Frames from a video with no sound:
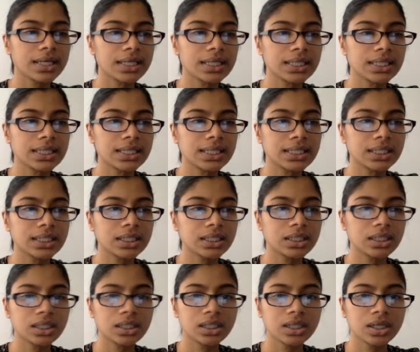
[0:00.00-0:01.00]

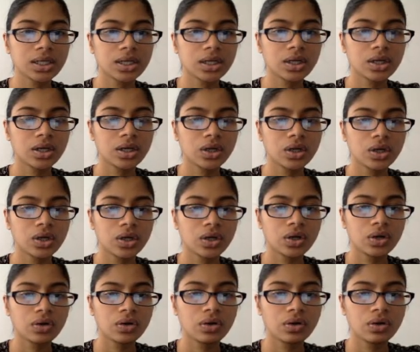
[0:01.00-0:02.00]
And
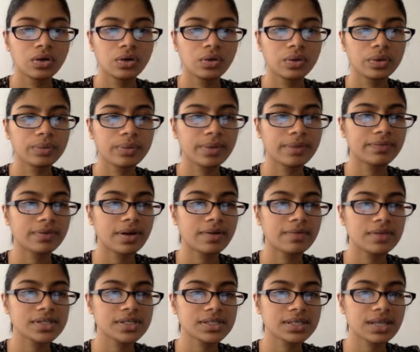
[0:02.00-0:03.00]
with
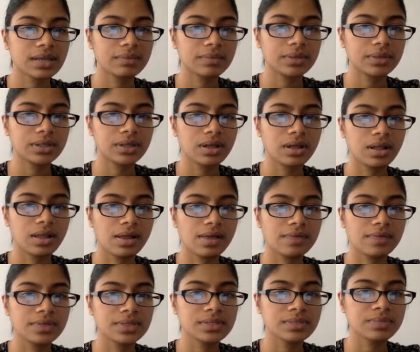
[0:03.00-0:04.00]
my forever statement,
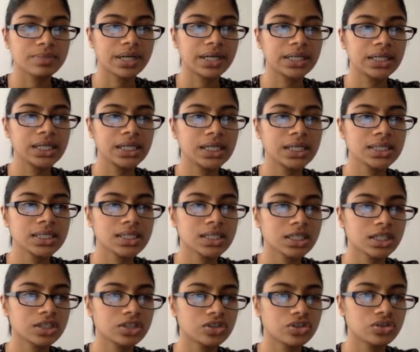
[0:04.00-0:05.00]
I'll have this, but I
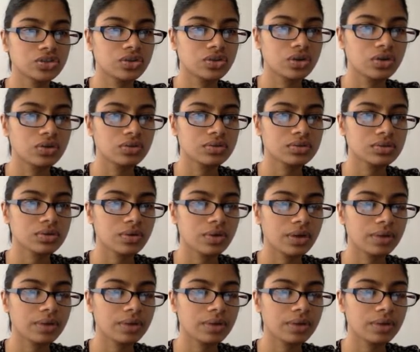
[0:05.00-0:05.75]
need it to control.